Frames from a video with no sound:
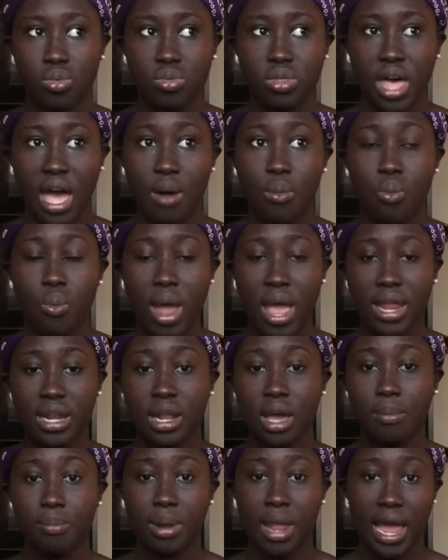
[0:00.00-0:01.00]
that when
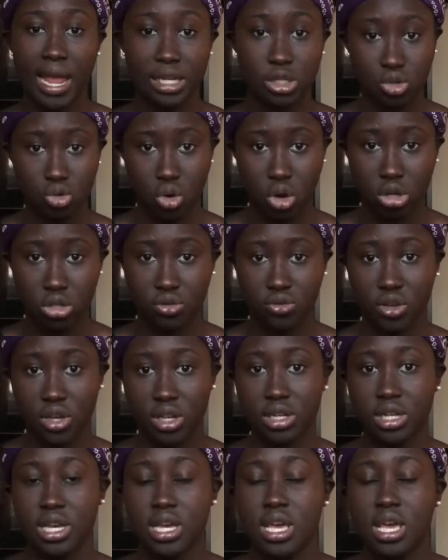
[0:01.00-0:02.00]
applying to Oxford,